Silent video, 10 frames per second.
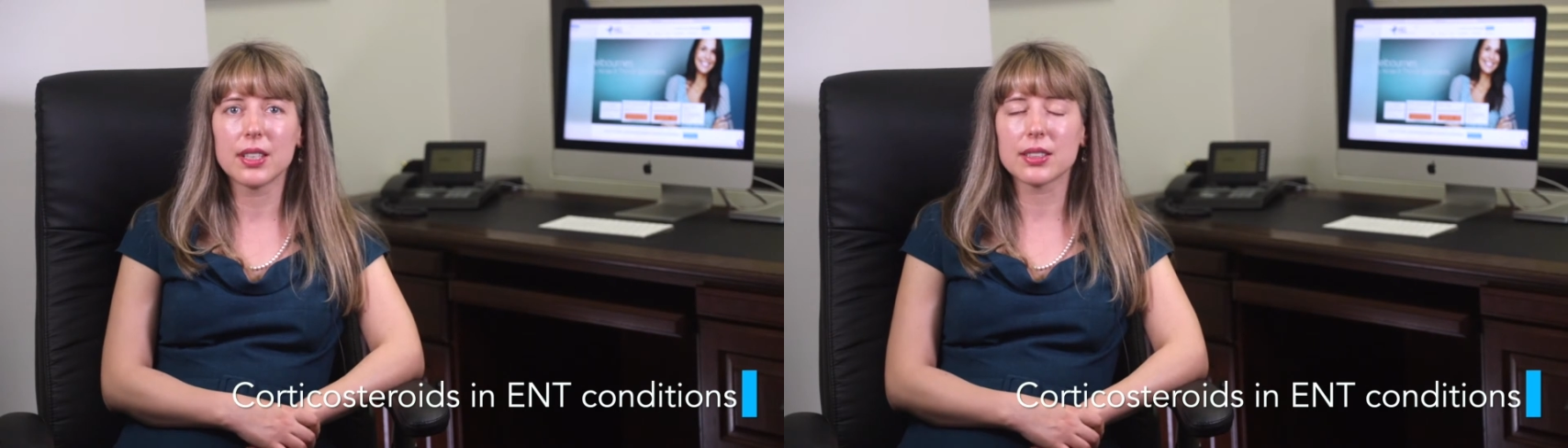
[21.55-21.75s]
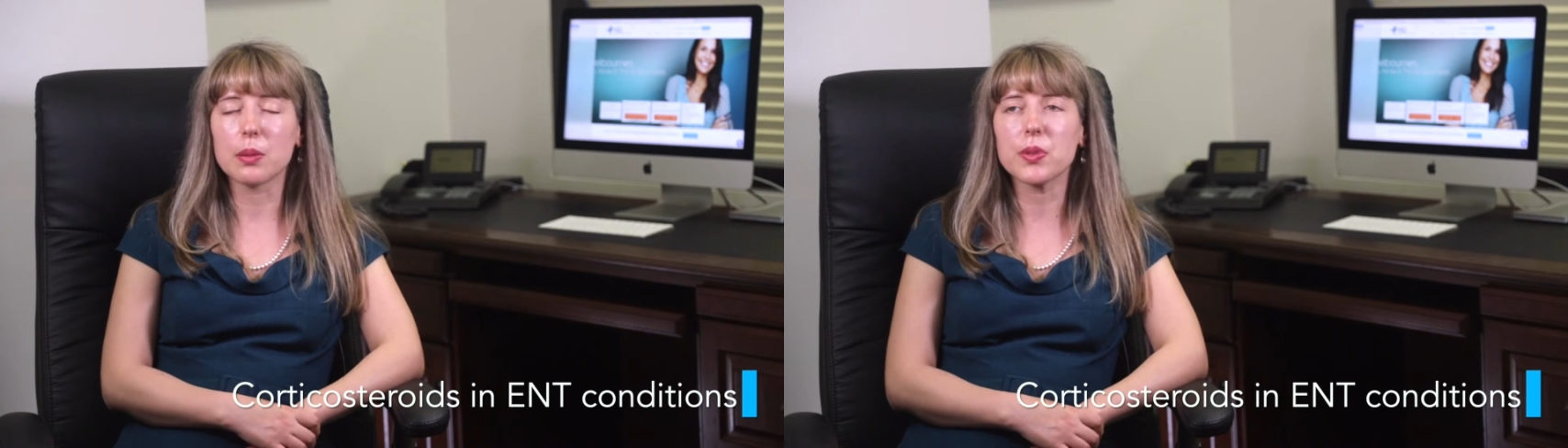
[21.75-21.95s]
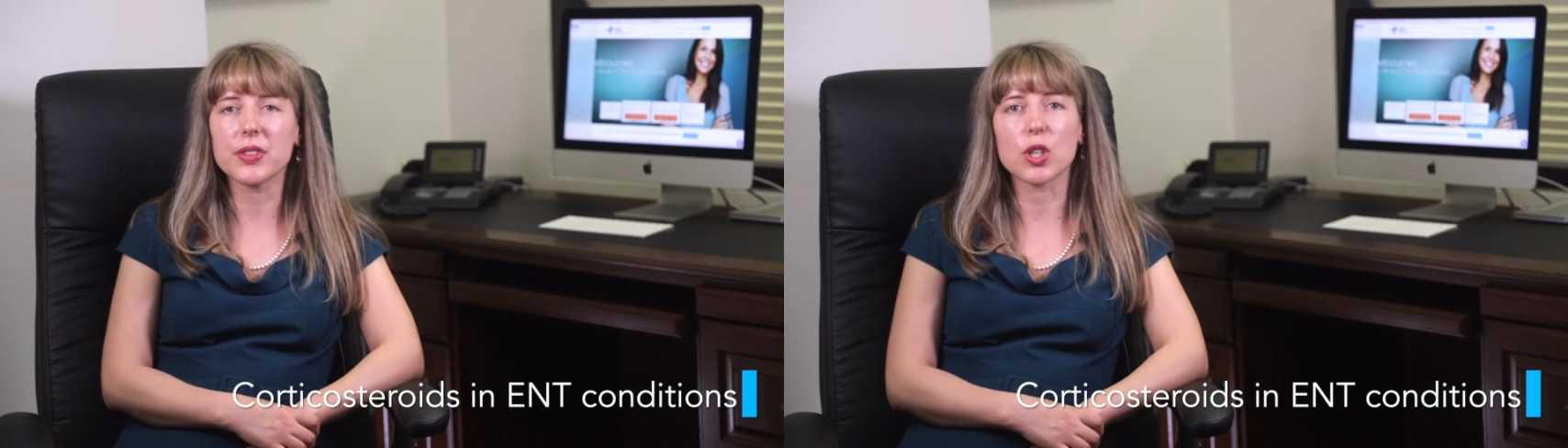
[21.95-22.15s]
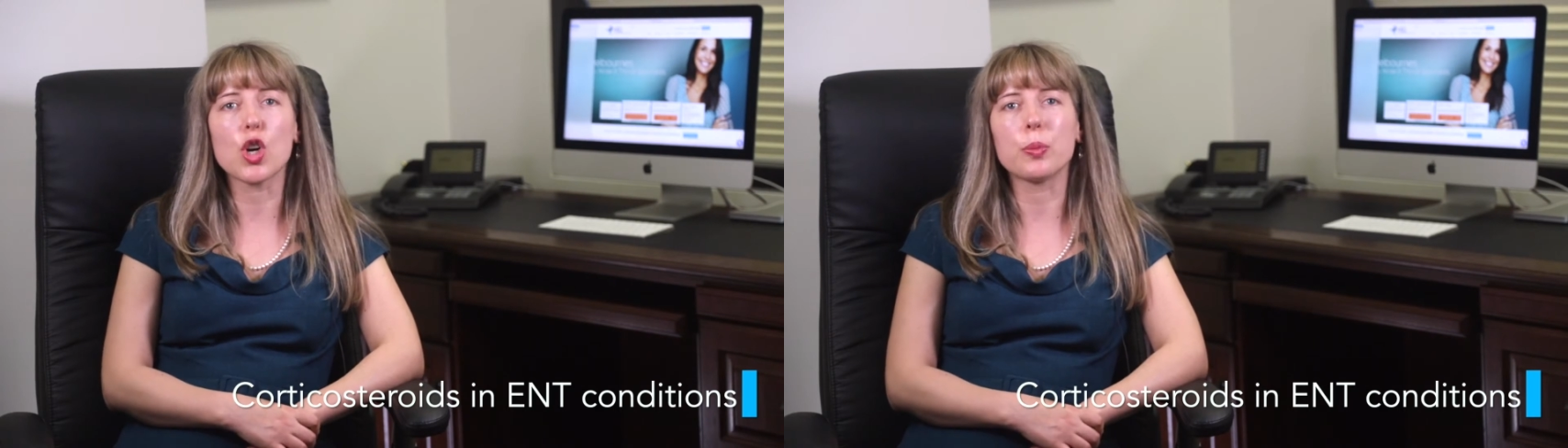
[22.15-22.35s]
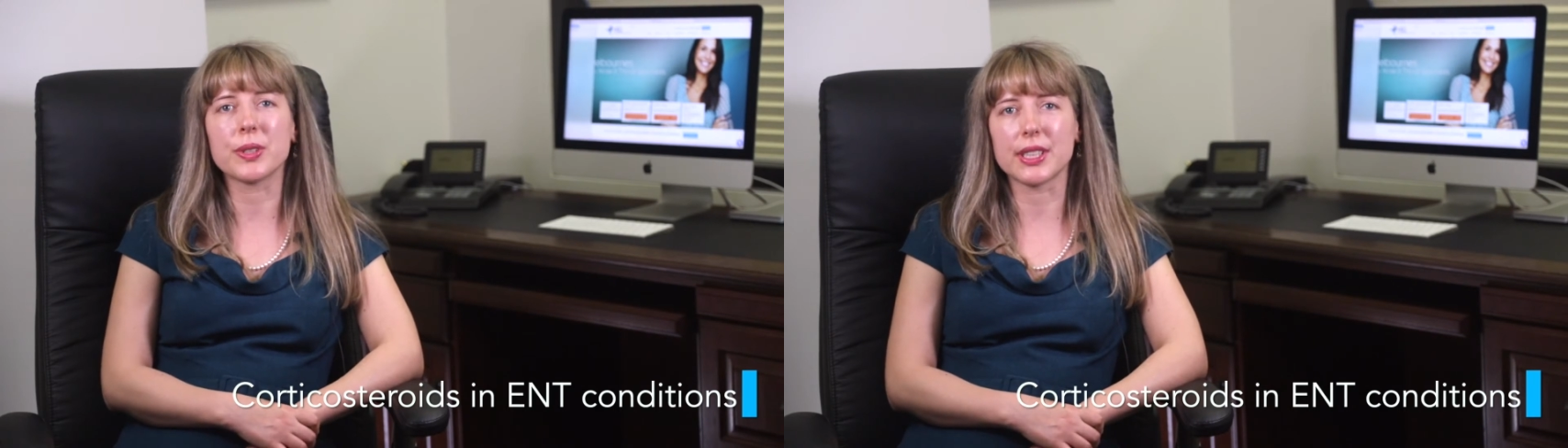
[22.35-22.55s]
some of their
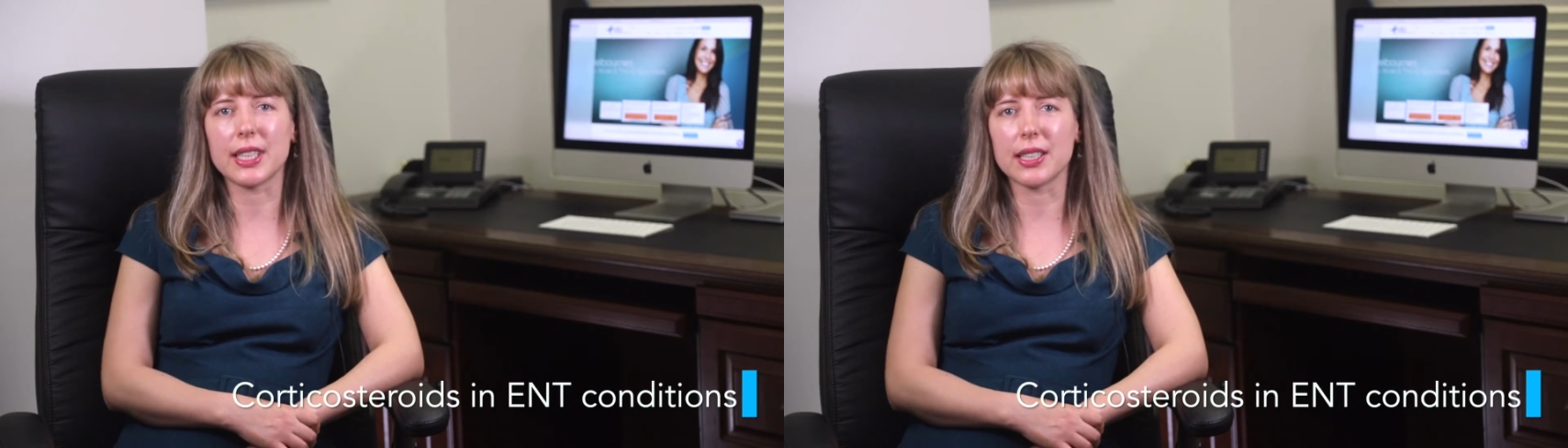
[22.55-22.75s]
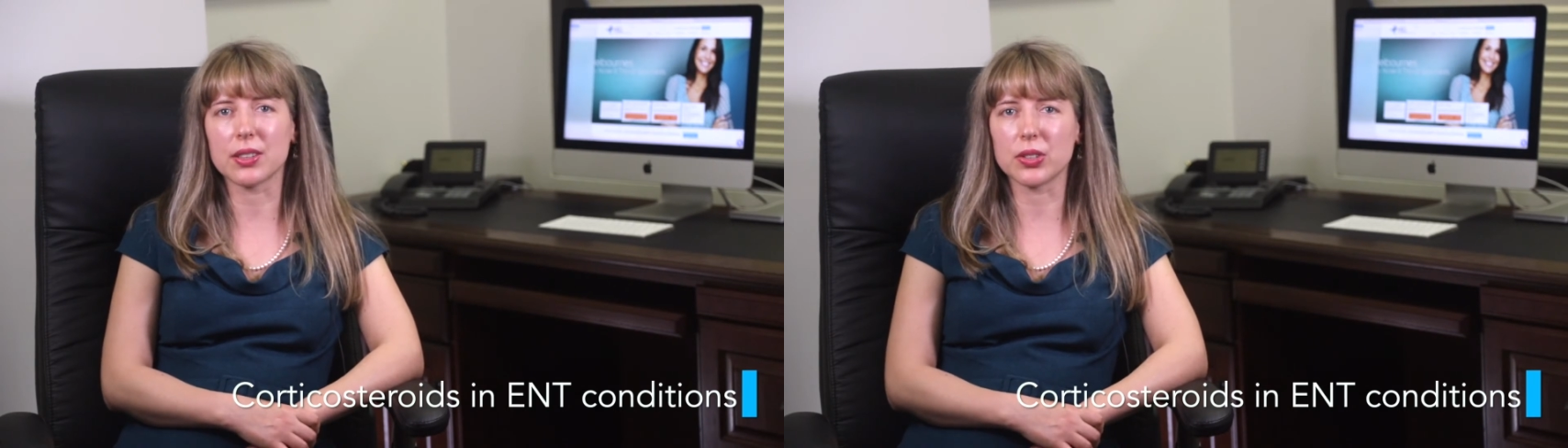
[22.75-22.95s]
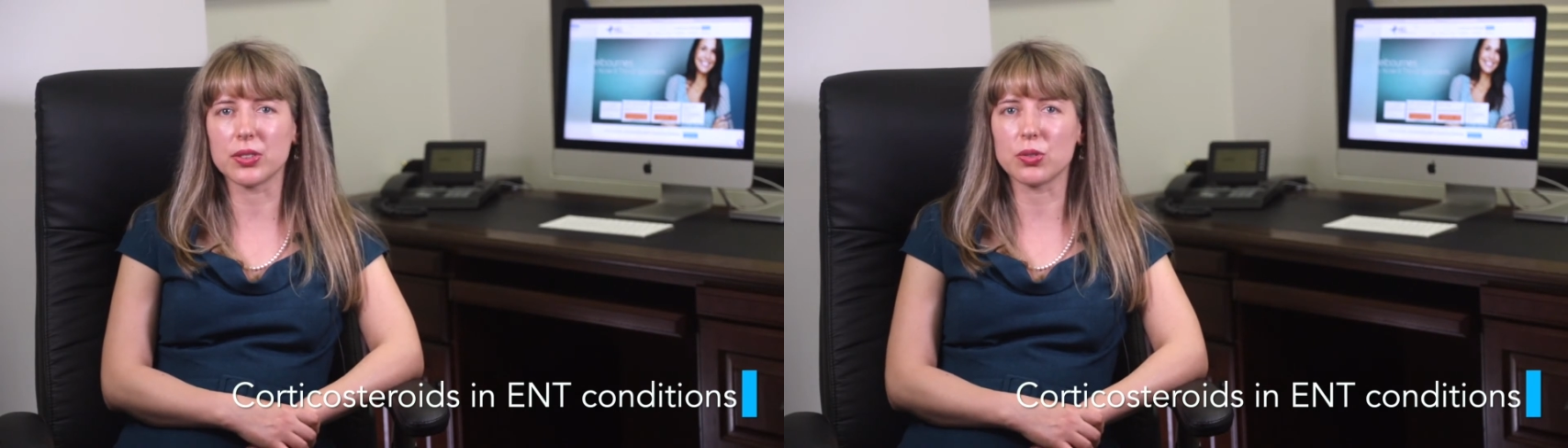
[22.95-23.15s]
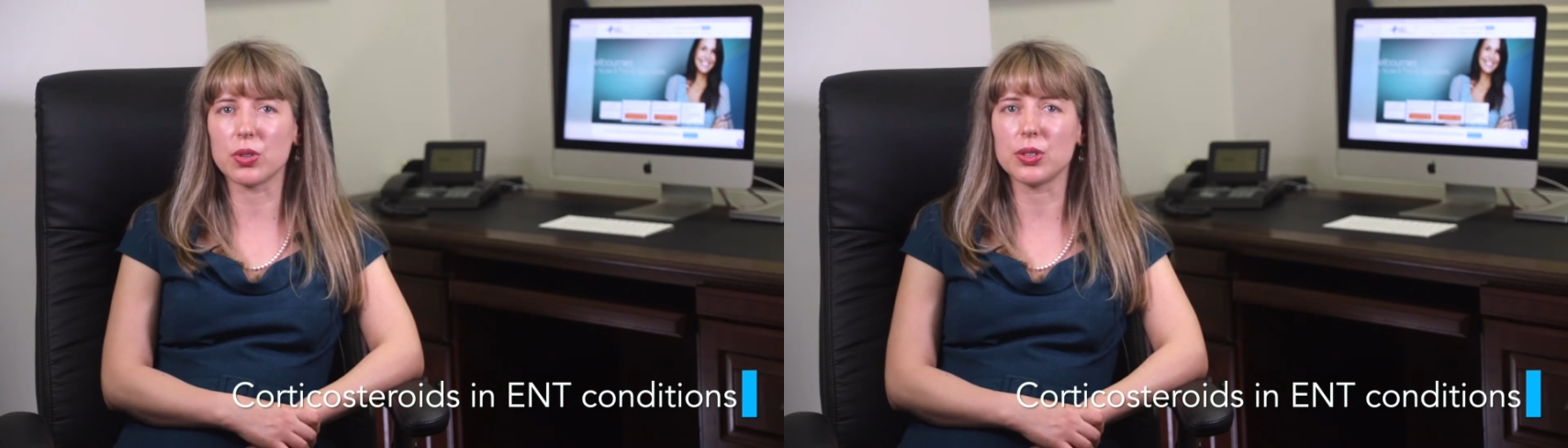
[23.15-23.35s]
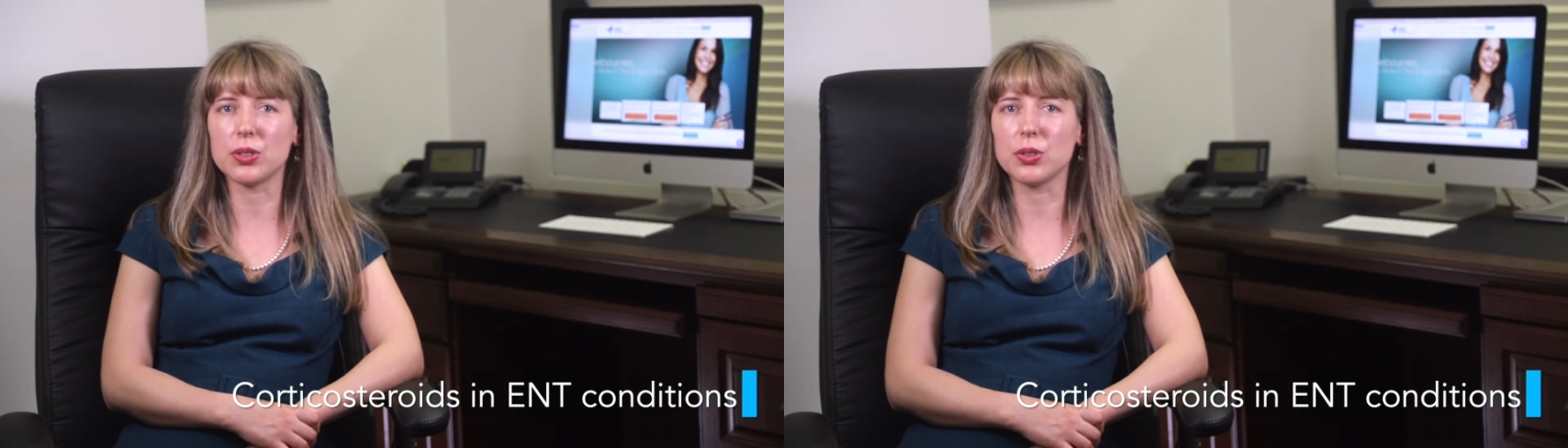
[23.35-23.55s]
common ear, nose and
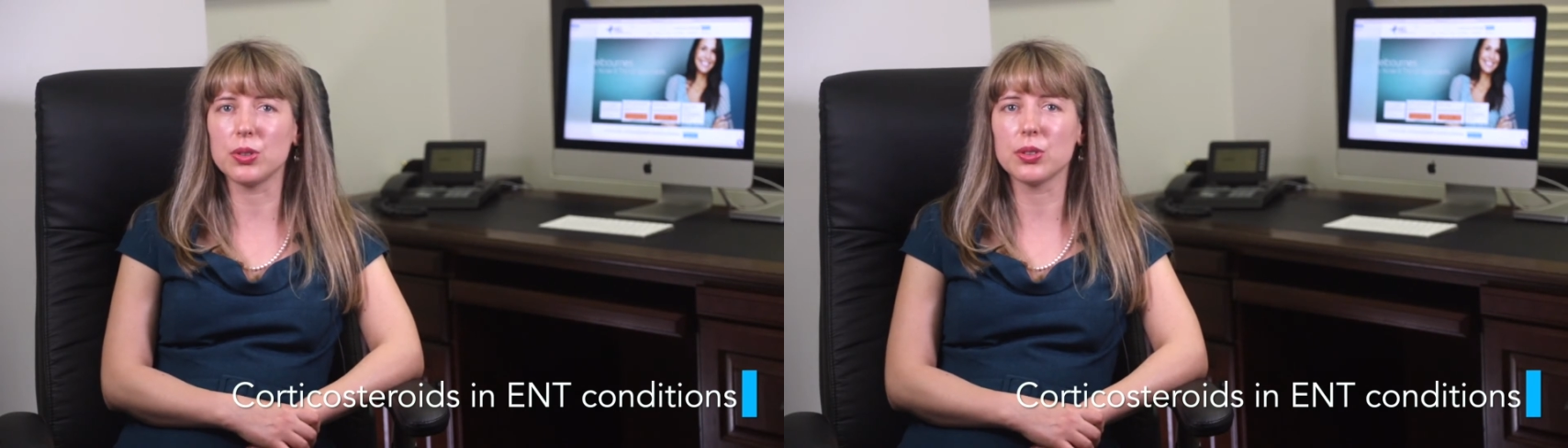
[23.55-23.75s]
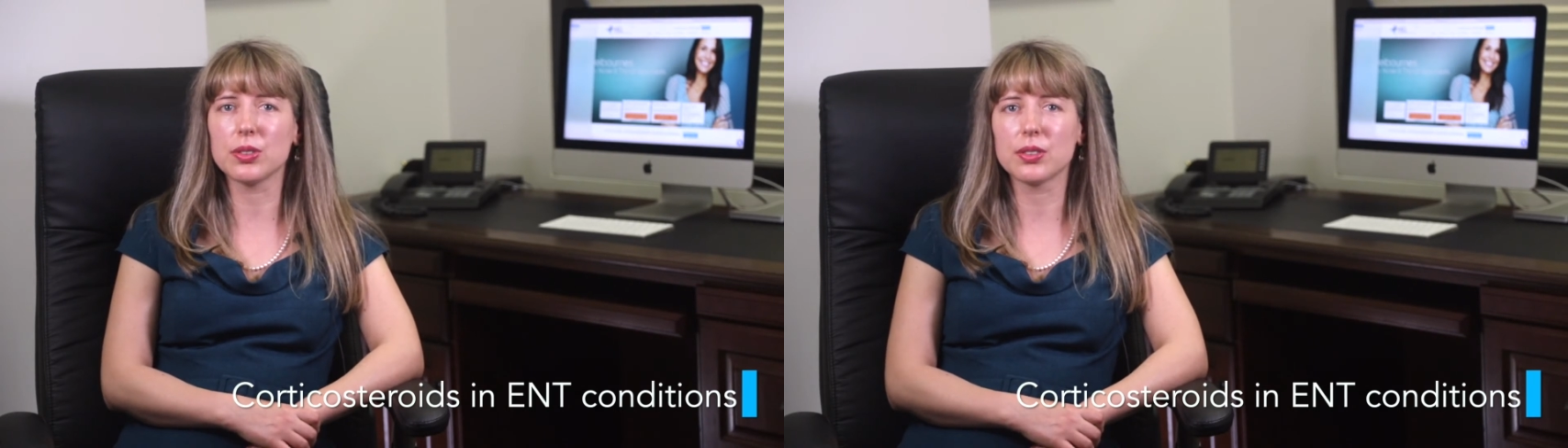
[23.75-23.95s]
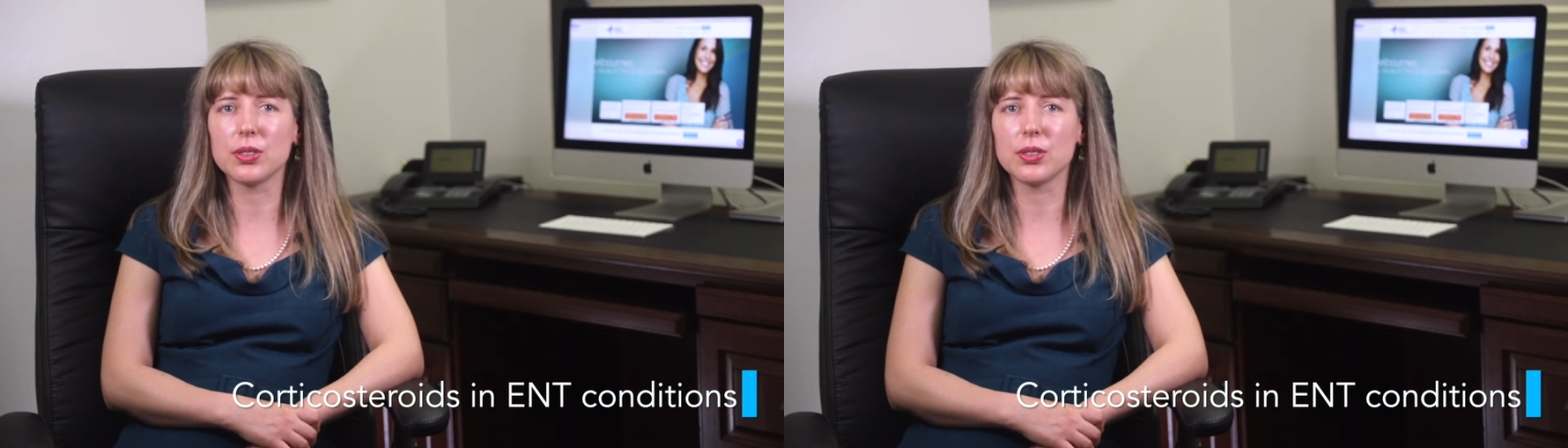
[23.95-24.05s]
throat uses,